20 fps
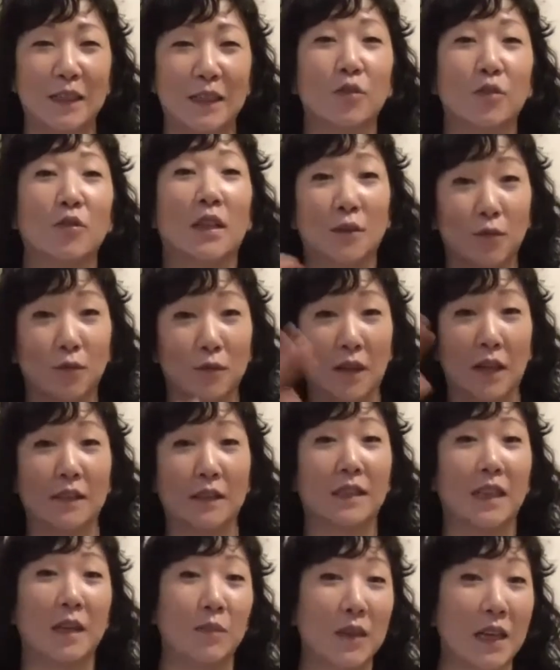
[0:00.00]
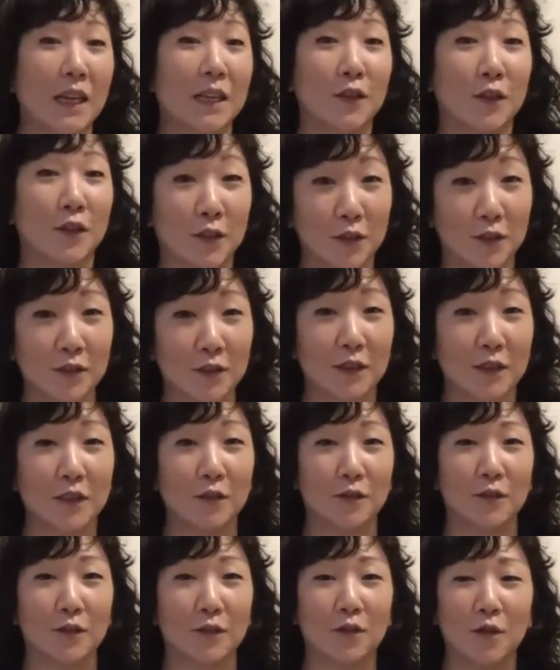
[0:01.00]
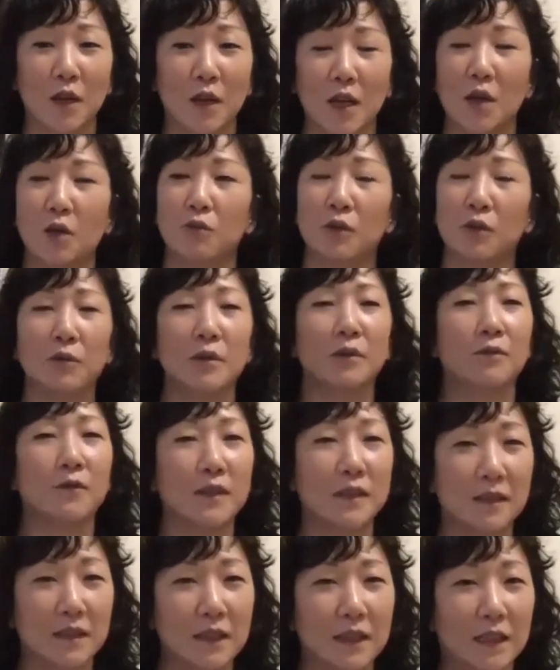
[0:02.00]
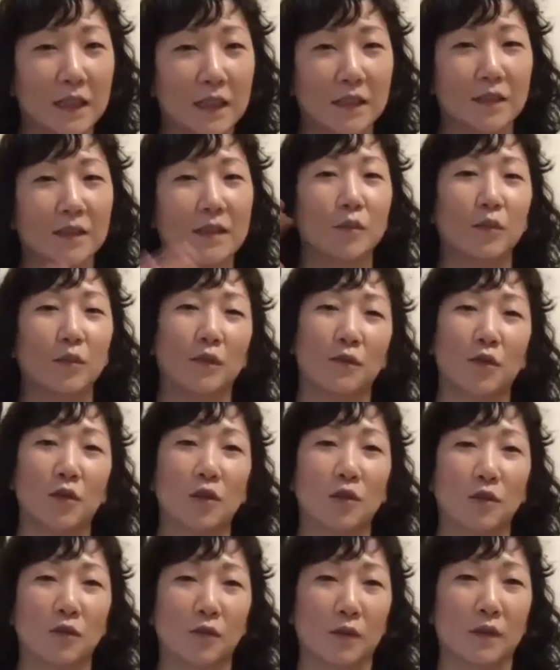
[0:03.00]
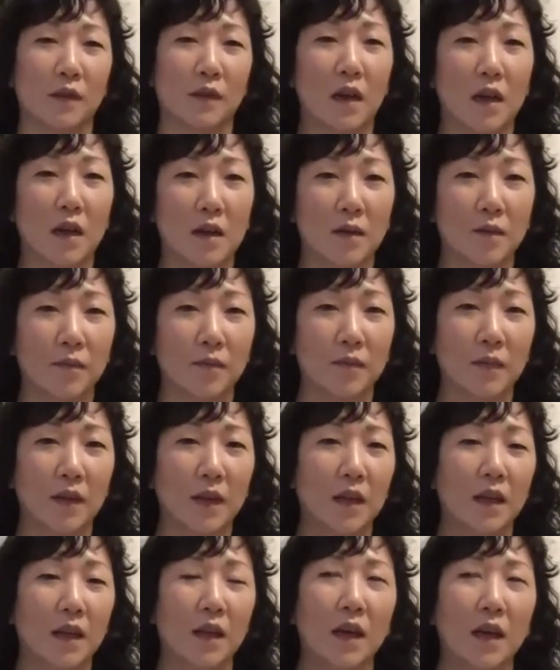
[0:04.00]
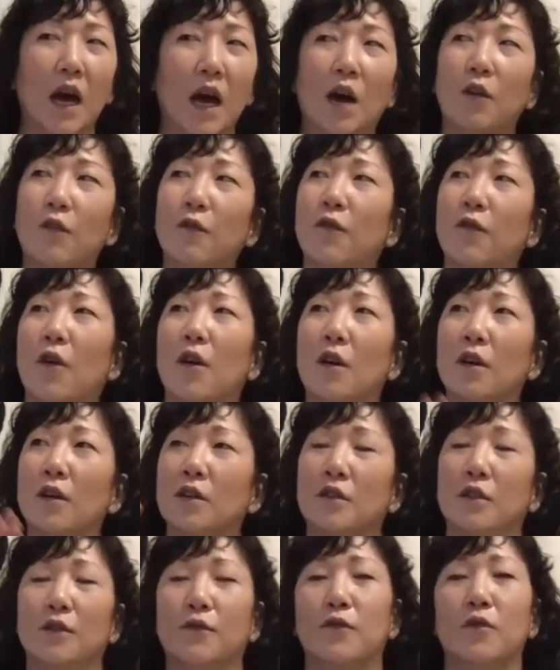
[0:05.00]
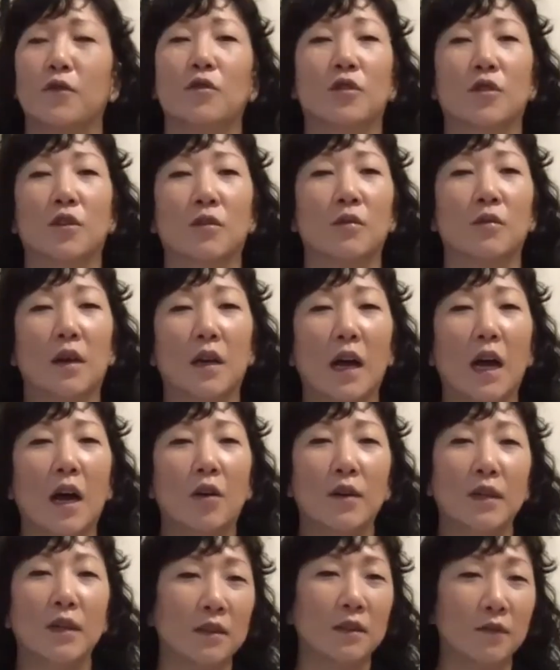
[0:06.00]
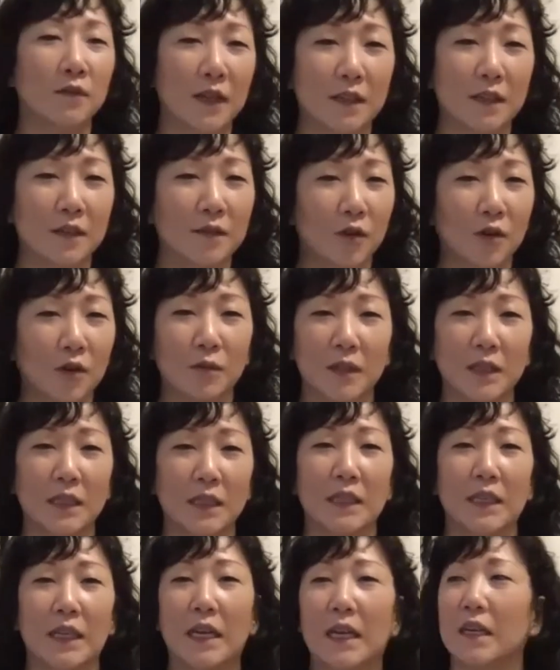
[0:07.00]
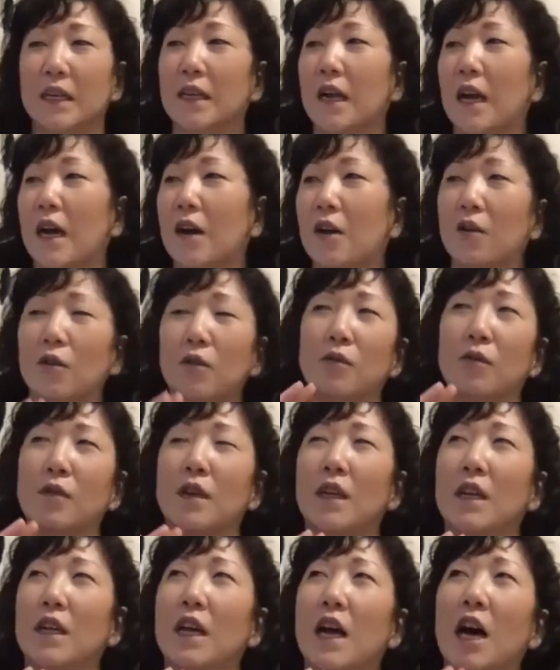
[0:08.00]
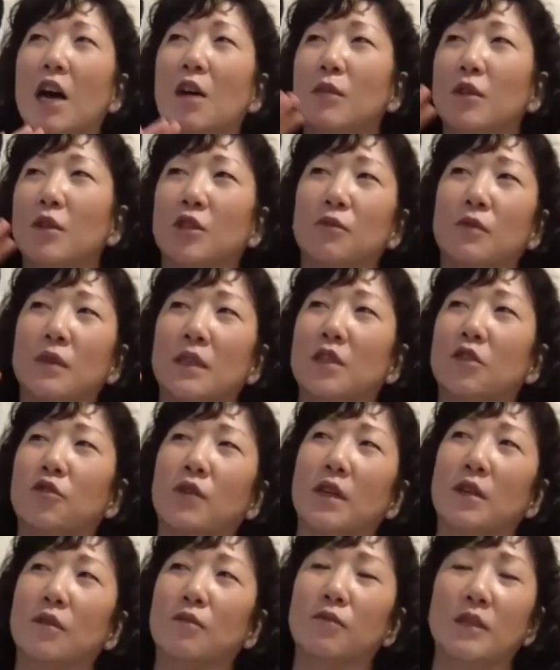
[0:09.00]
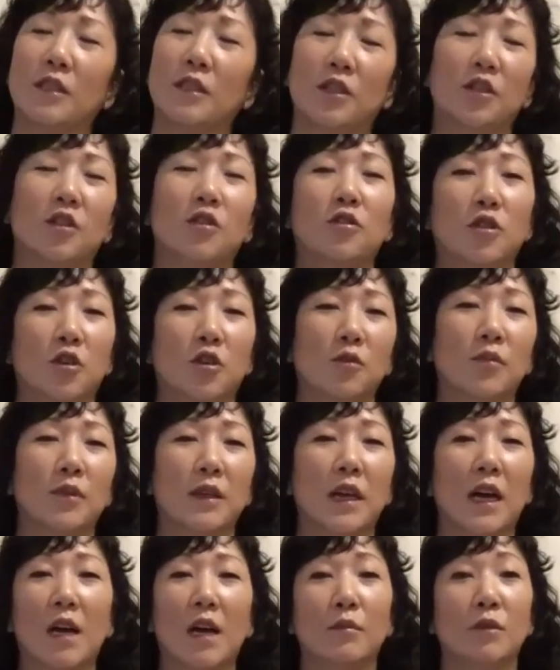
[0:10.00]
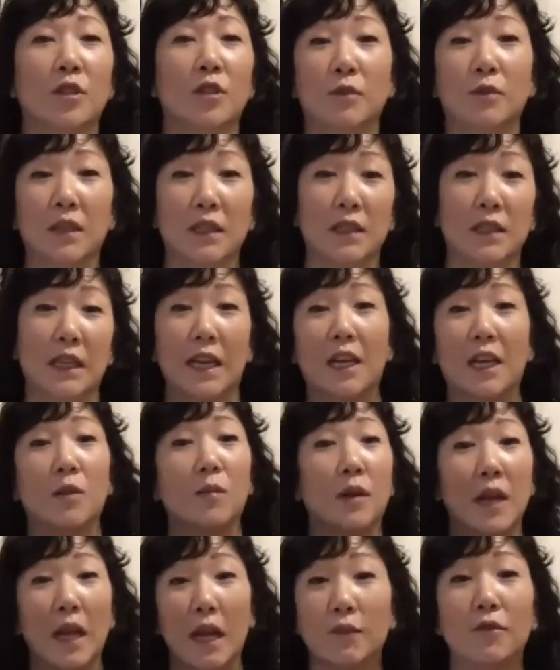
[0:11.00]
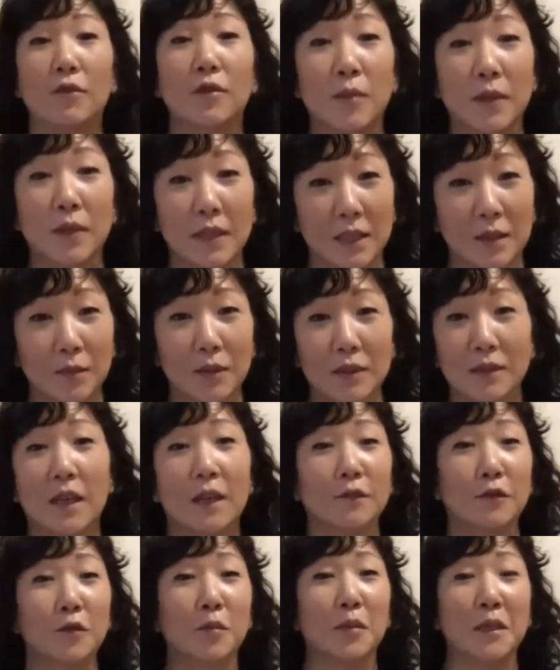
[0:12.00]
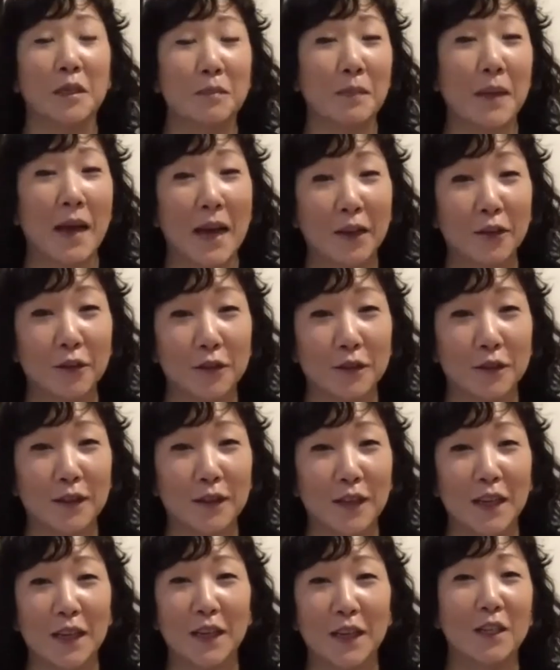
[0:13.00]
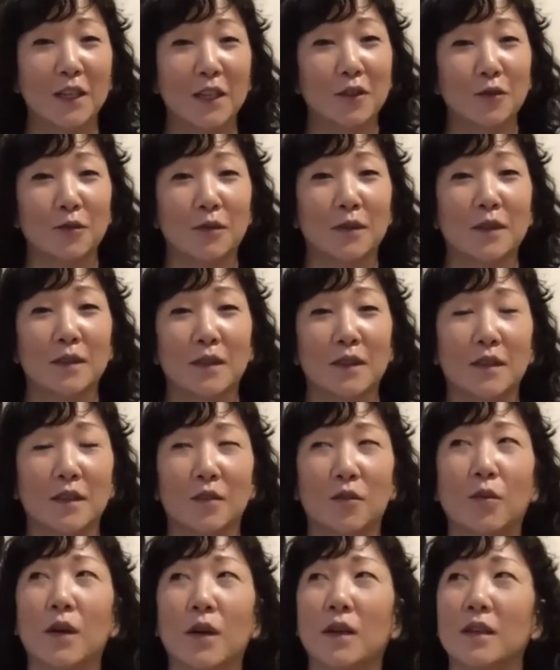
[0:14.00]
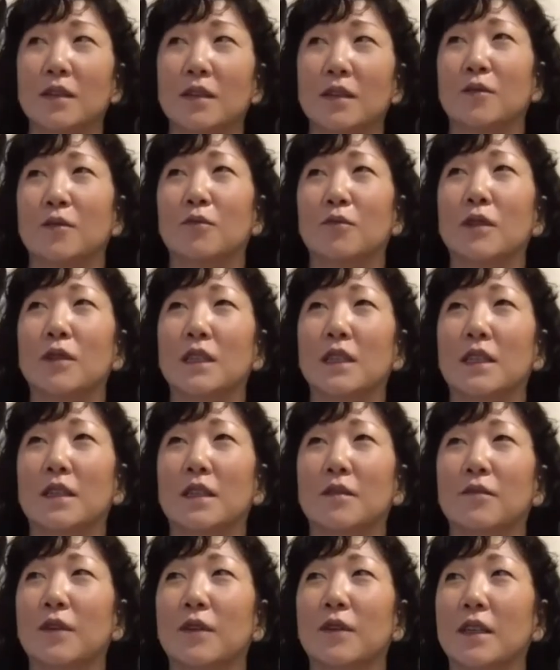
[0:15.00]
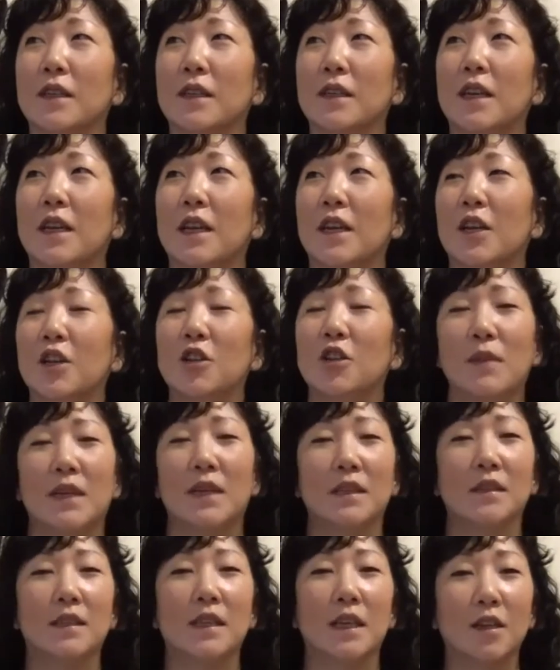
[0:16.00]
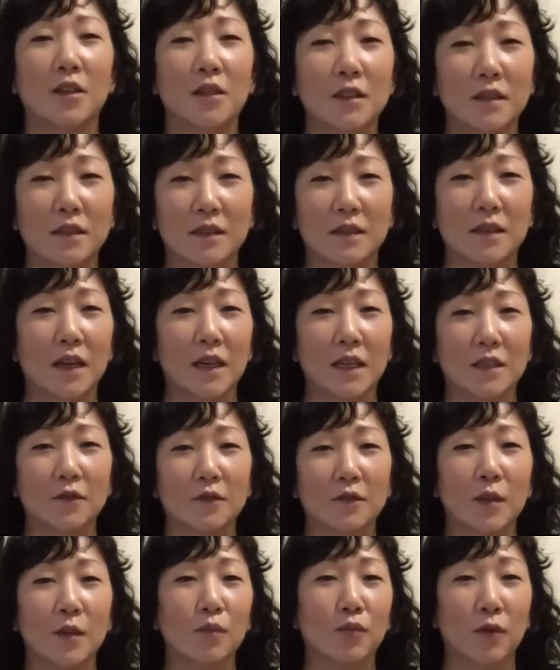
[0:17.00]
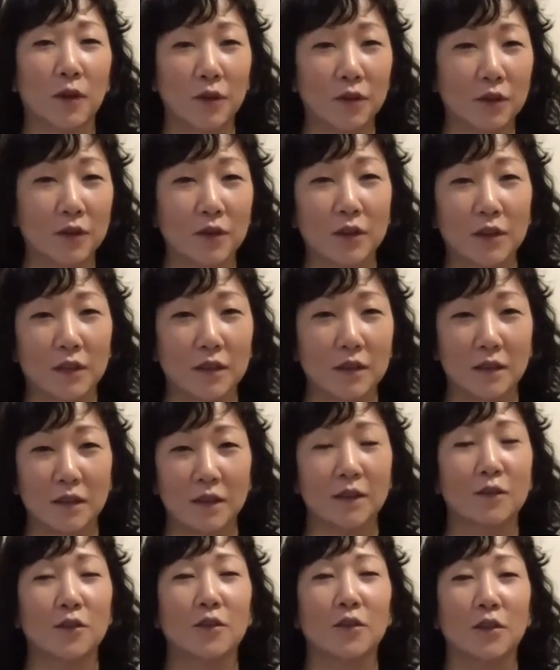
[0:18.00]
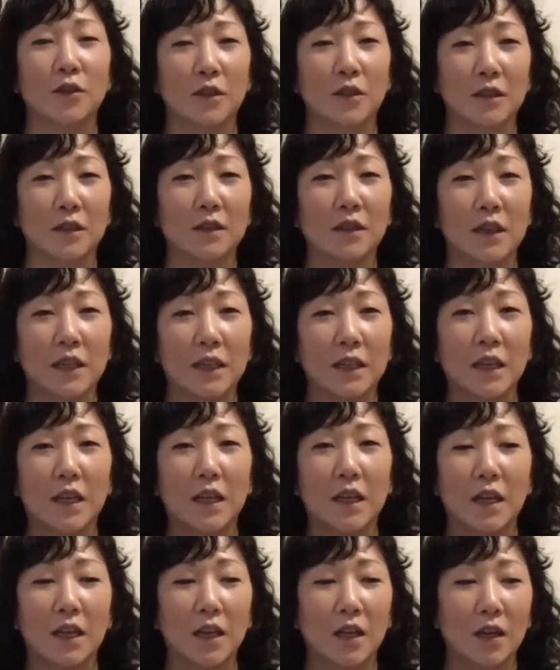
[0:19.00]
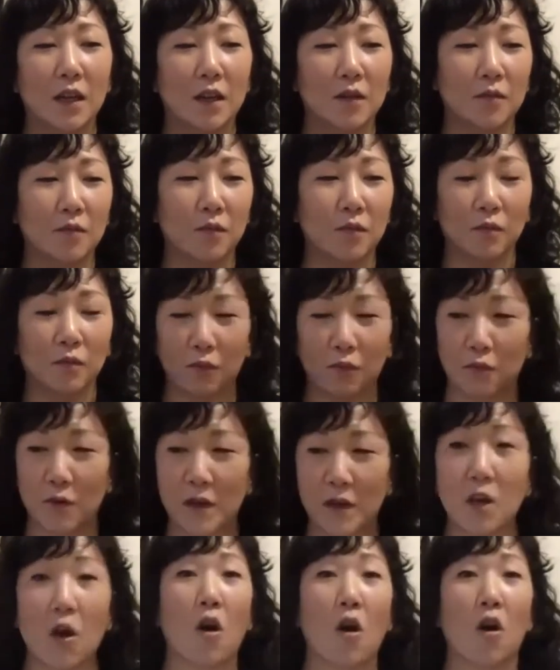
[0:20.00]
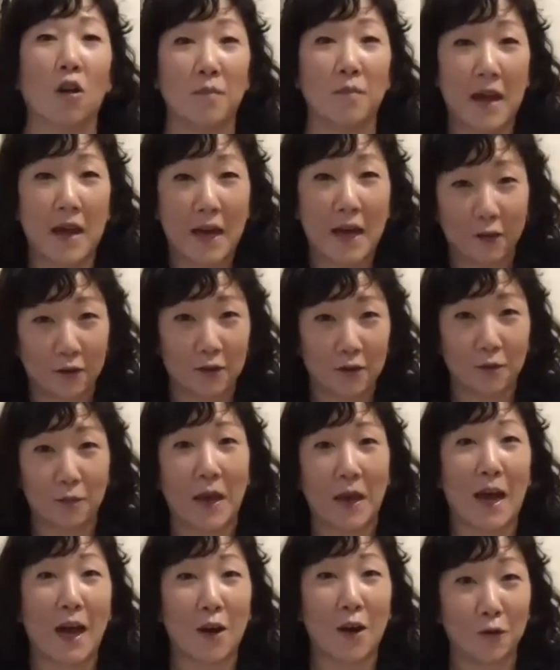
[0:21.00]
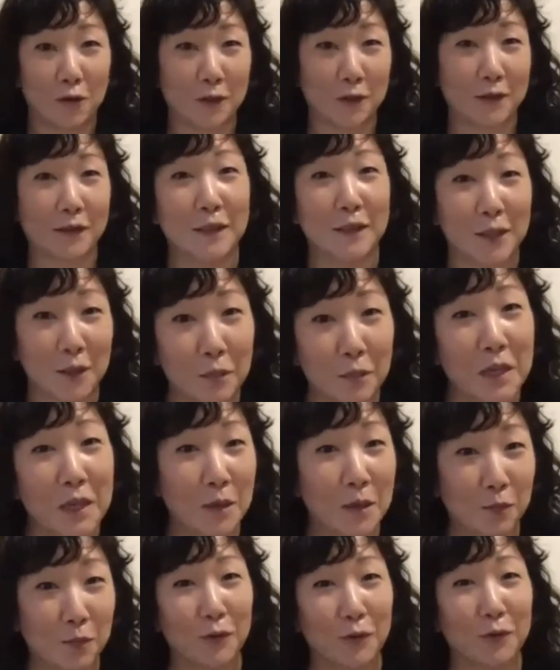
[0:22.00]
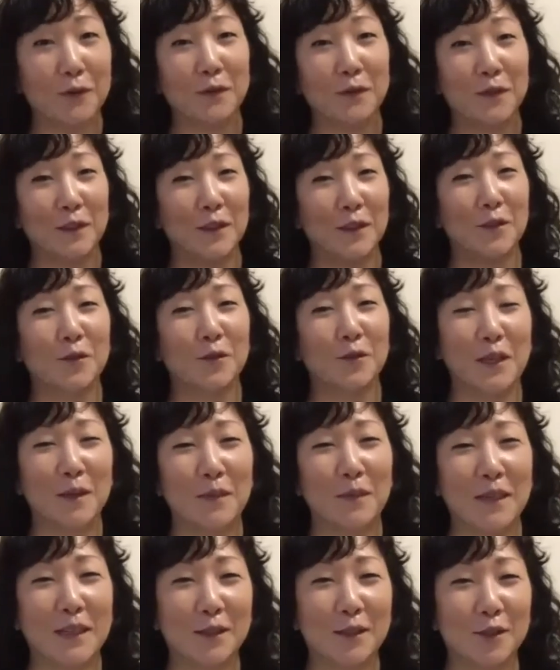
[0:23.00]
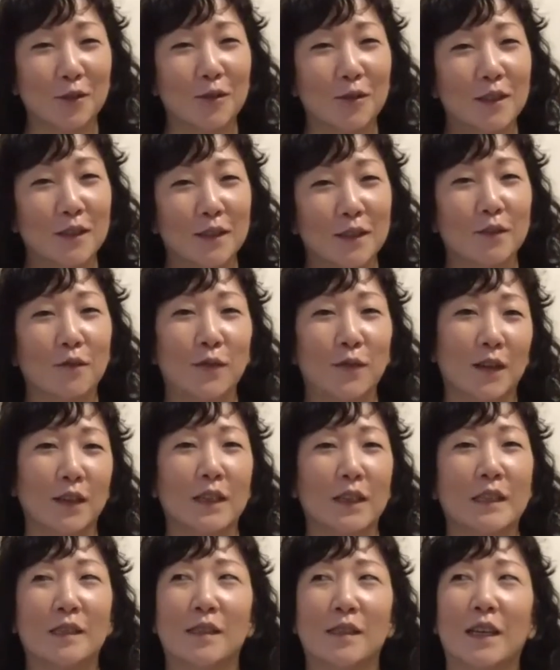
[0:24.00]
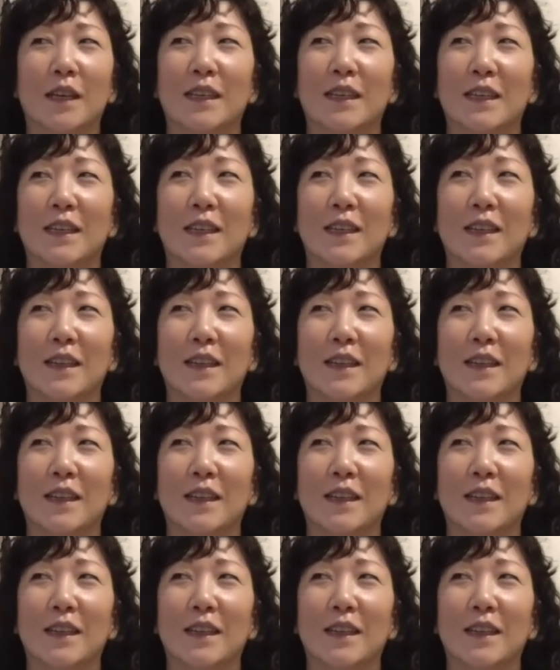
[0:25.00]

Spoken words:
That's what last time he entered, you know? So we're revisiting some of those how far into the future, how innovative are we going to get? How much are we going to try to reach utopia? How much are we going to care about everybody? Because everybody matters. You know, Aquarius is really a very humanitarian sign of like brotherhood and sisterhood. Like, we all matter. The power is in the people. You know what I mean? So this is a very exciting.